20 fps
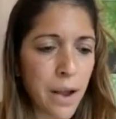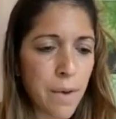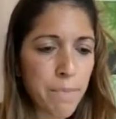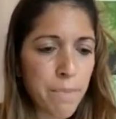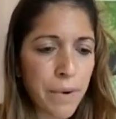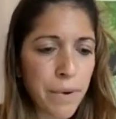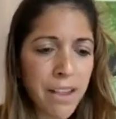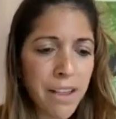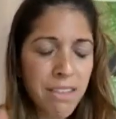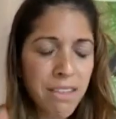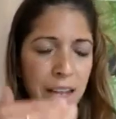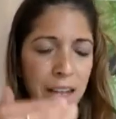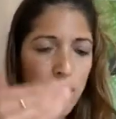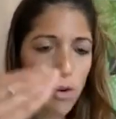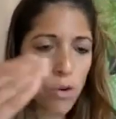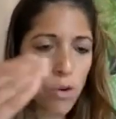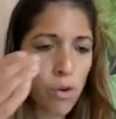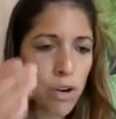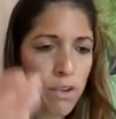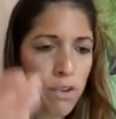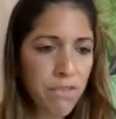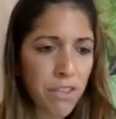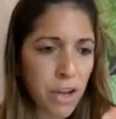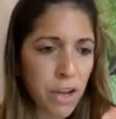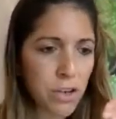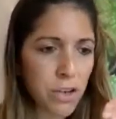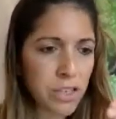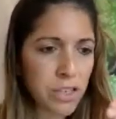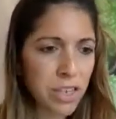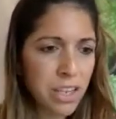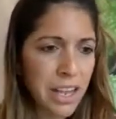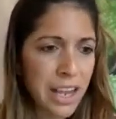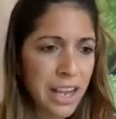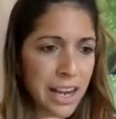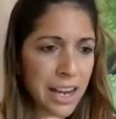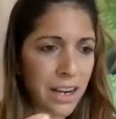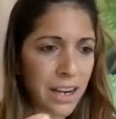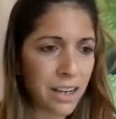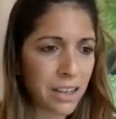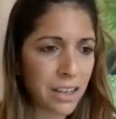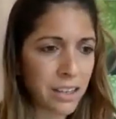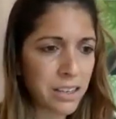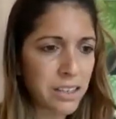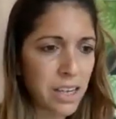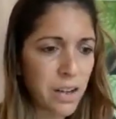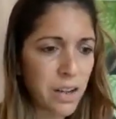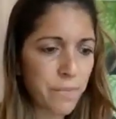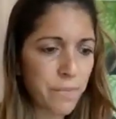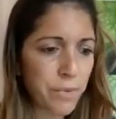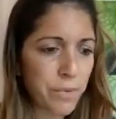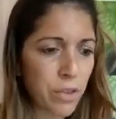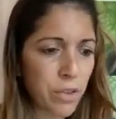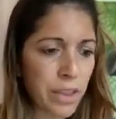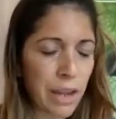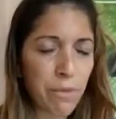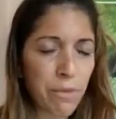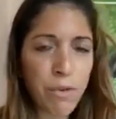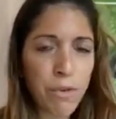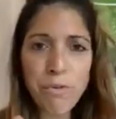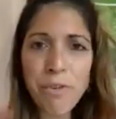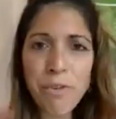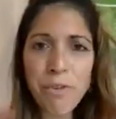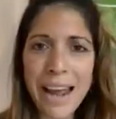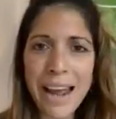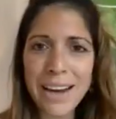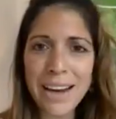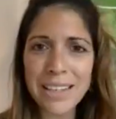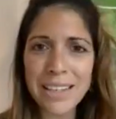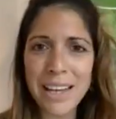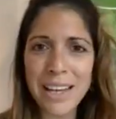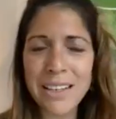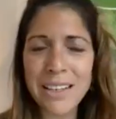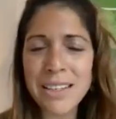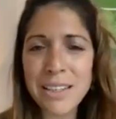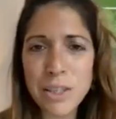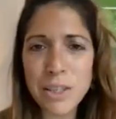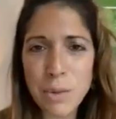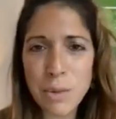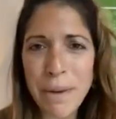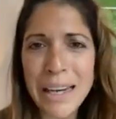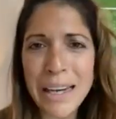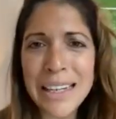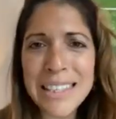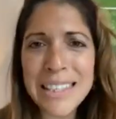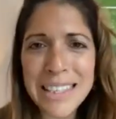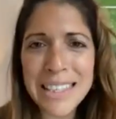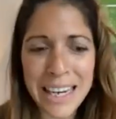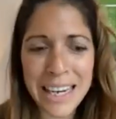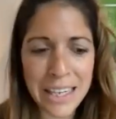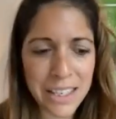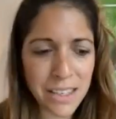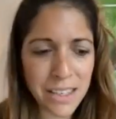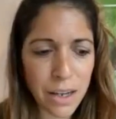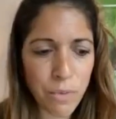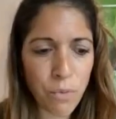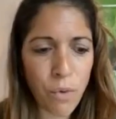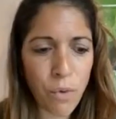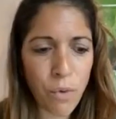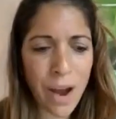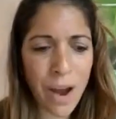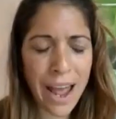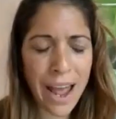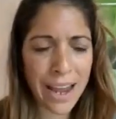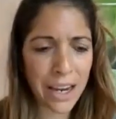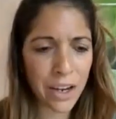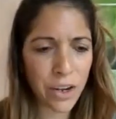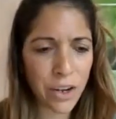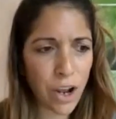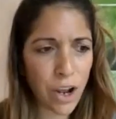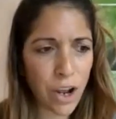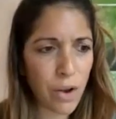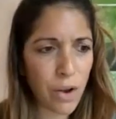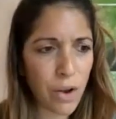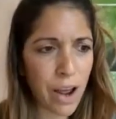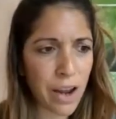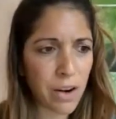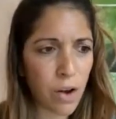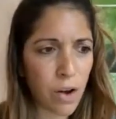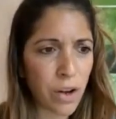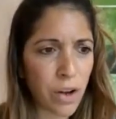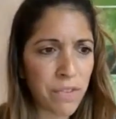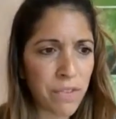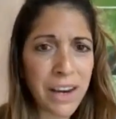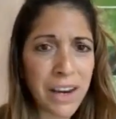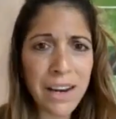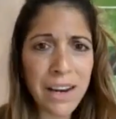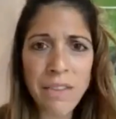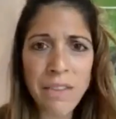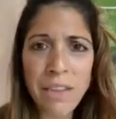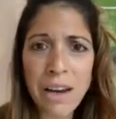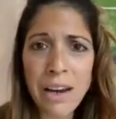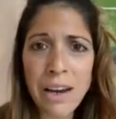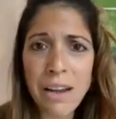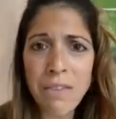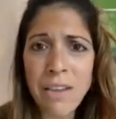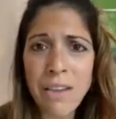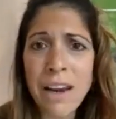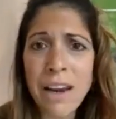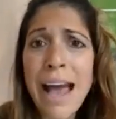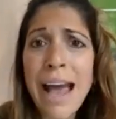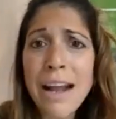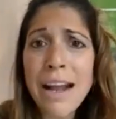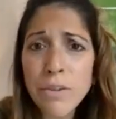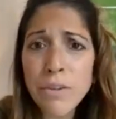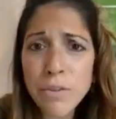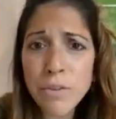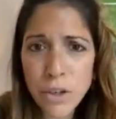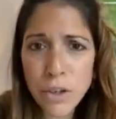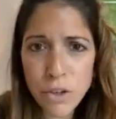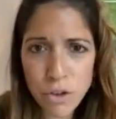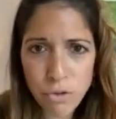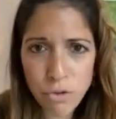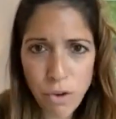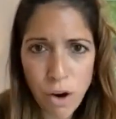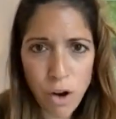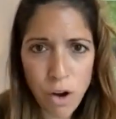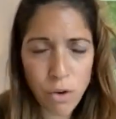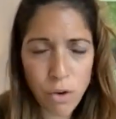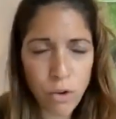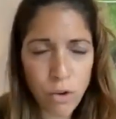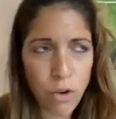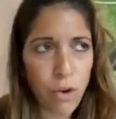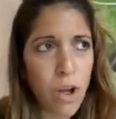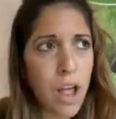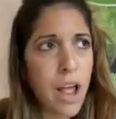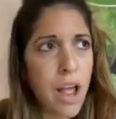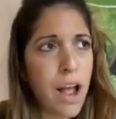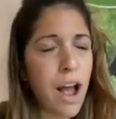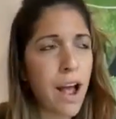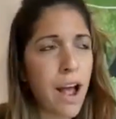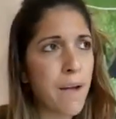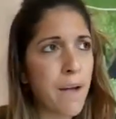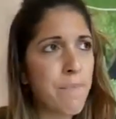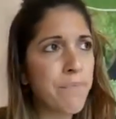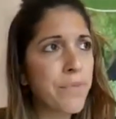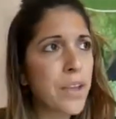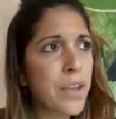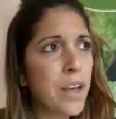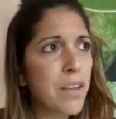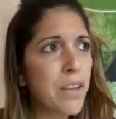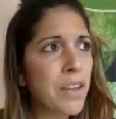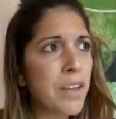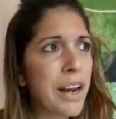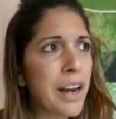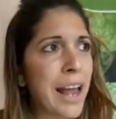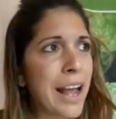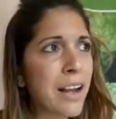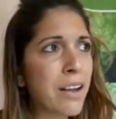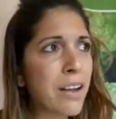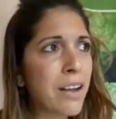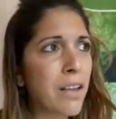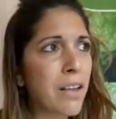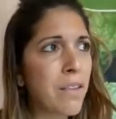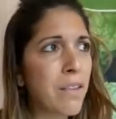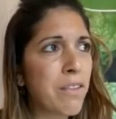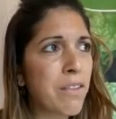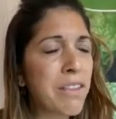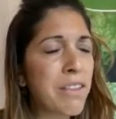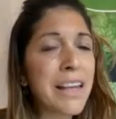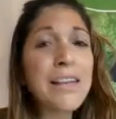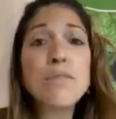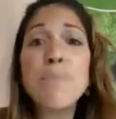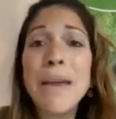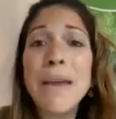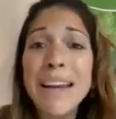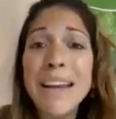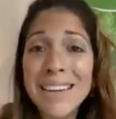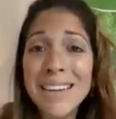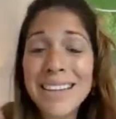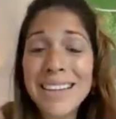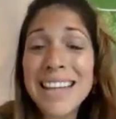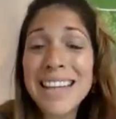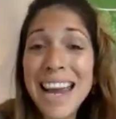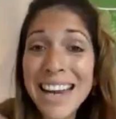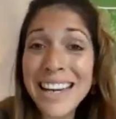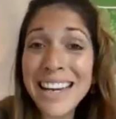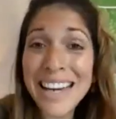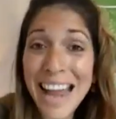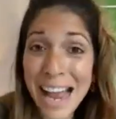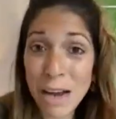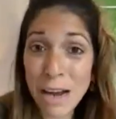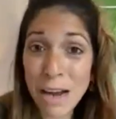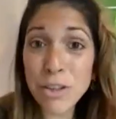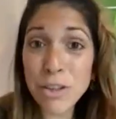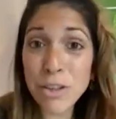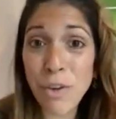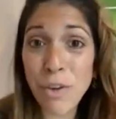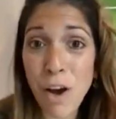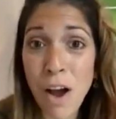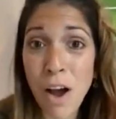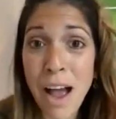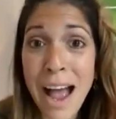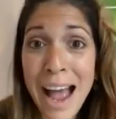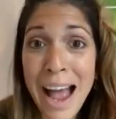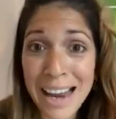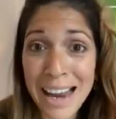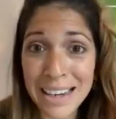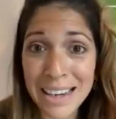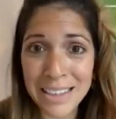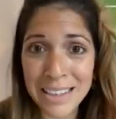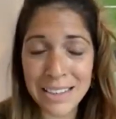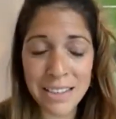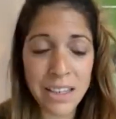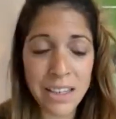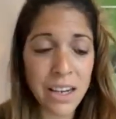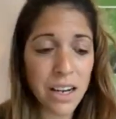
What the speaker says: But I think all of those things, they reflect stability in some way, you know, and the lack of control, or the lack of things being taken out of our hands.